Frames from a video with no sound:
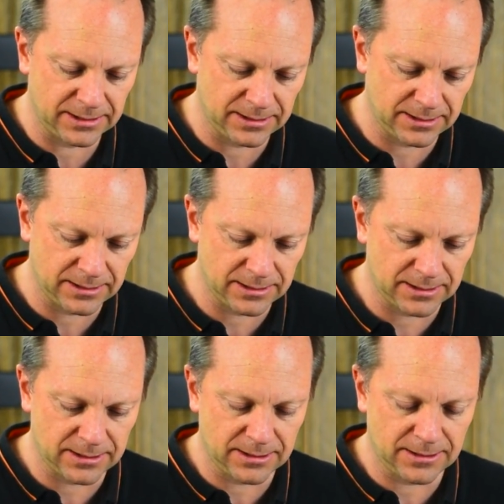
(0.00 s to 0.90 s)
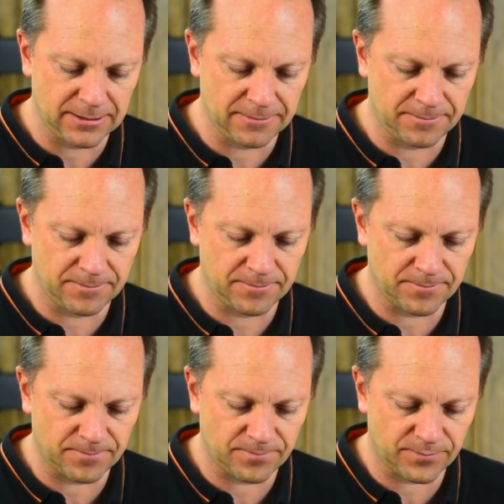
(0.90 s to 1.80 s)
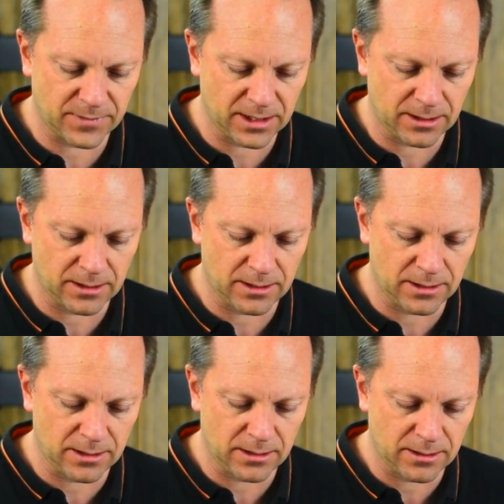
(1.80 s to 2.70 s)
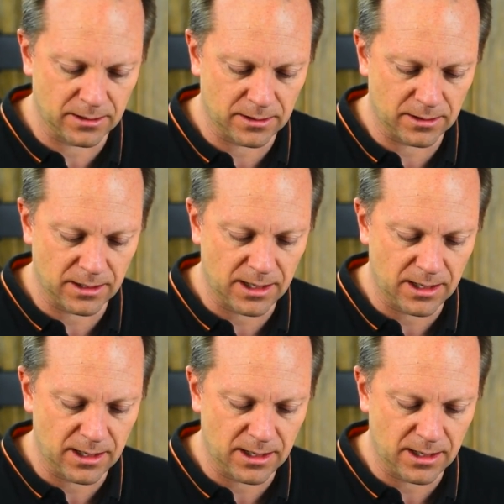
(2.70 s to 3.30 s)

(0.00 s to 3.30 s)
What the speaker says: (no one is talking)